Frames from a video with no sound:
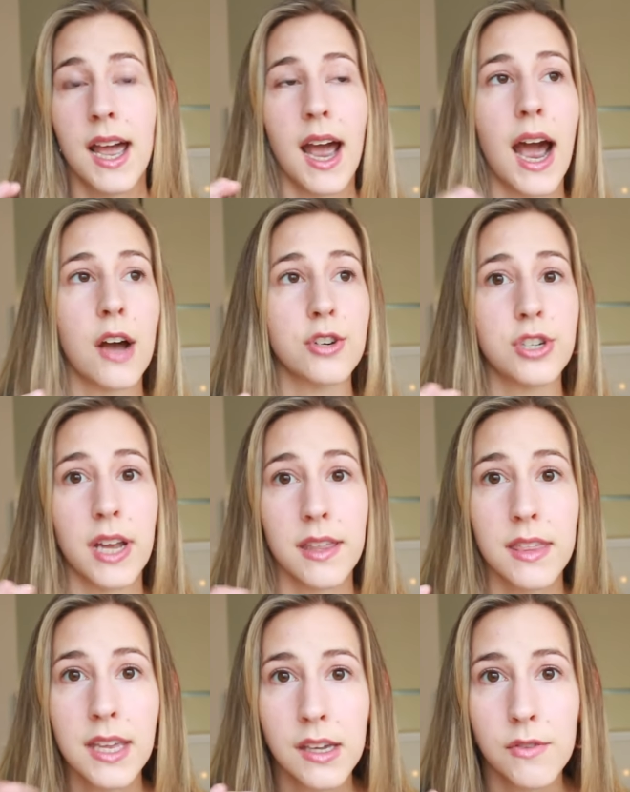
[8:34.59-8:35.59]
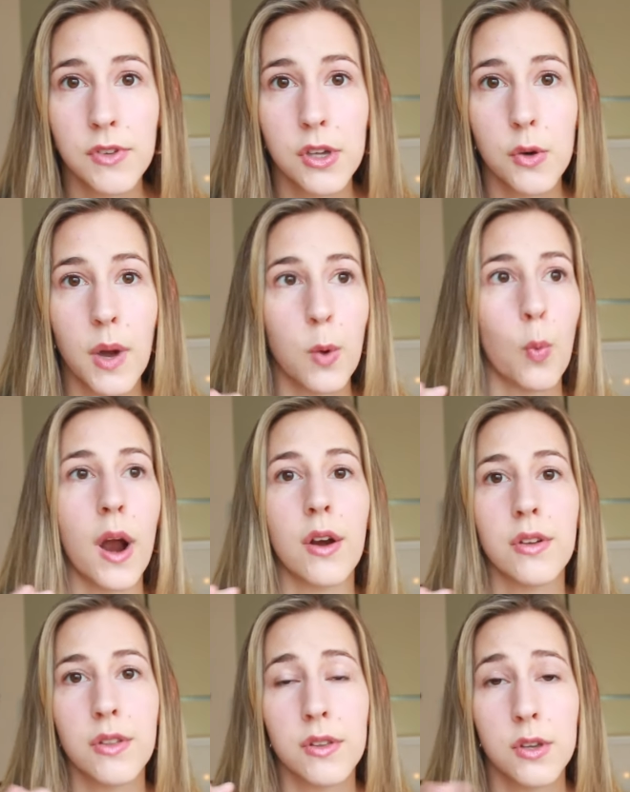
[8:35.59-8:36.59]
How should I think of you? And why are
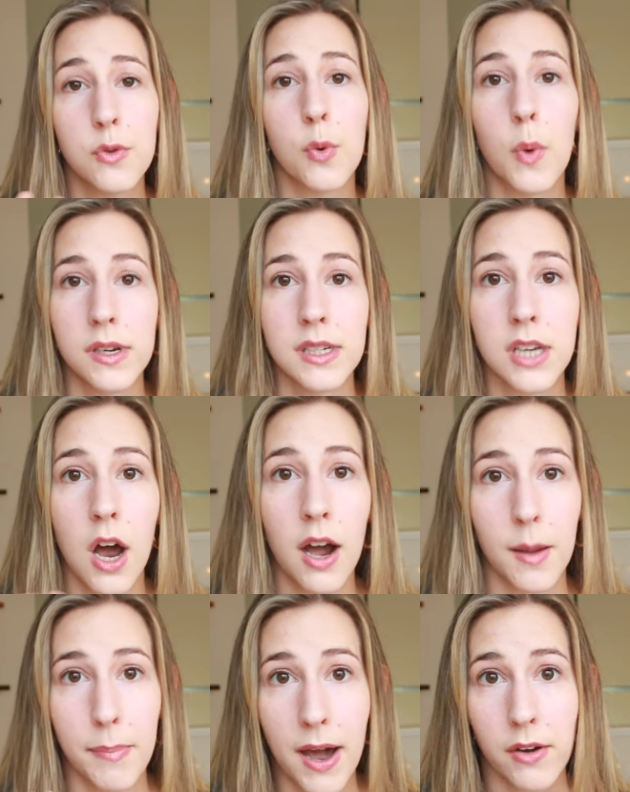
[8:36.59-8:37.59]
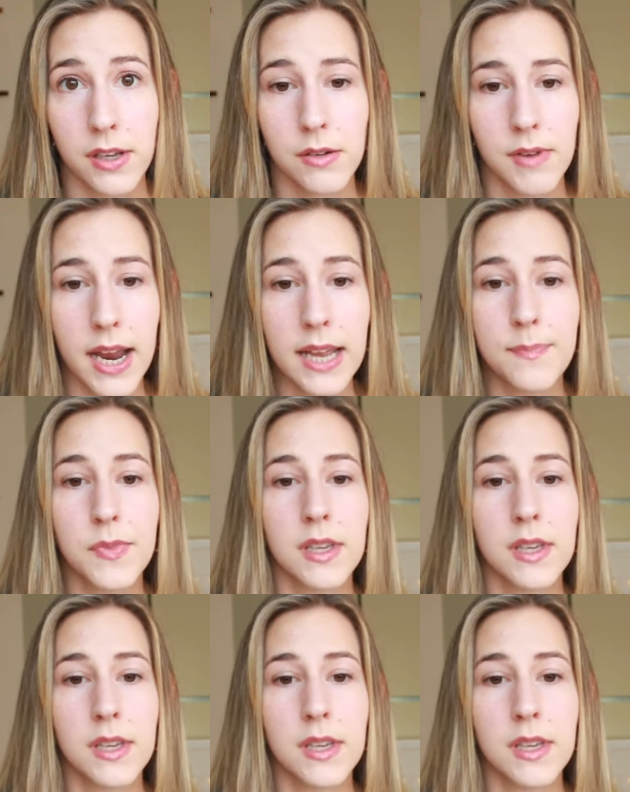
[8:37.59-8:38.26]
you the one to talk about it, right?